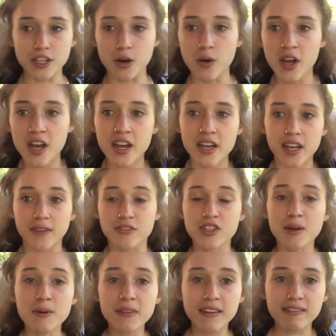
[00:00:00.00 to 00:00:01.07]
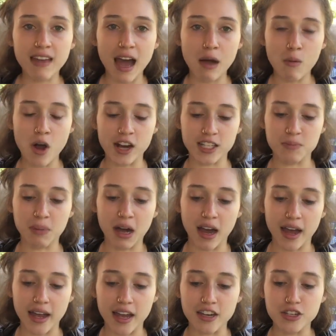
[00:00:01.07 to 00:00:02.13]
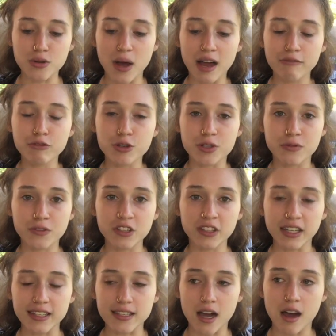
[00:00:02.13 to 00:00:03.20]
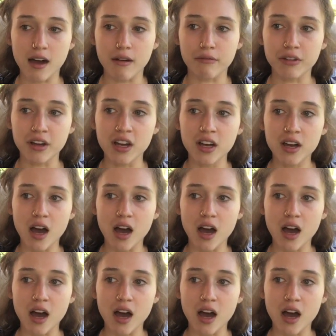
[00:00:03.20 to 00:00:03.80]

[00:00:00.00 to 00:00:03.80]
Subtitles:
So if someone like that walks by and you have those feelings of